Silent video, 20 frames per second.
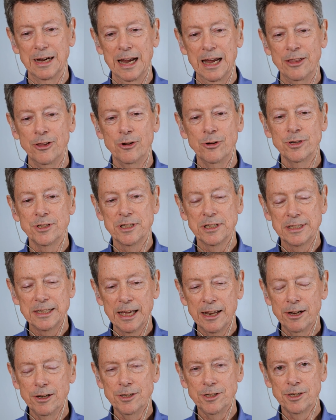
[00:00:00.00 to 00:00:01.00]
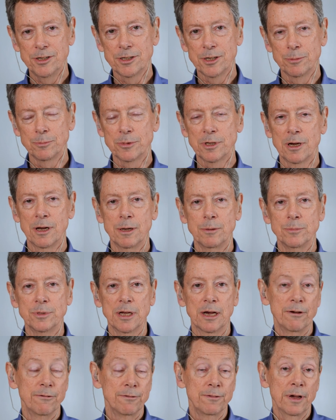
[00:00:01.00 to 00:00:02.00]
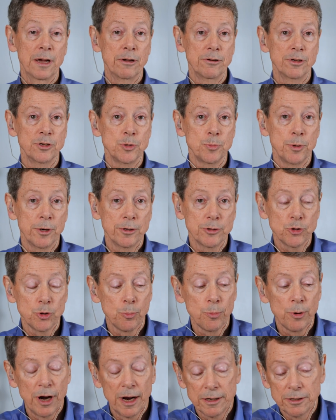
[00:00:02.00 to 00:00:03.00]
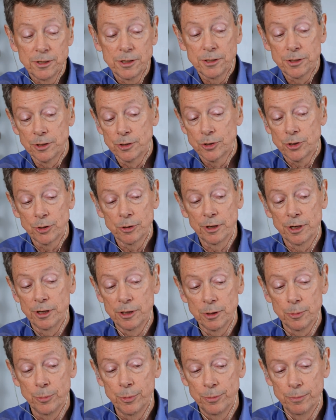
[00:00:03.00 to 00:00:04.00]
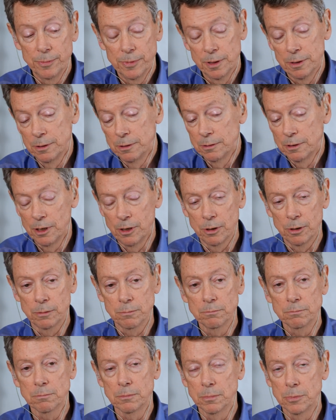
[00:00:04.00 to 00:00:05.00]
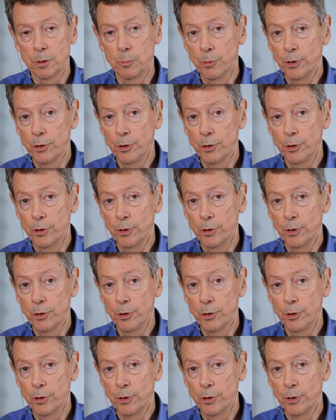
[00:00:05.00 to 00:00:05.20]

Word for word: And there is a tendency sometimes I've found in spiritual practice and certainly in the in you know the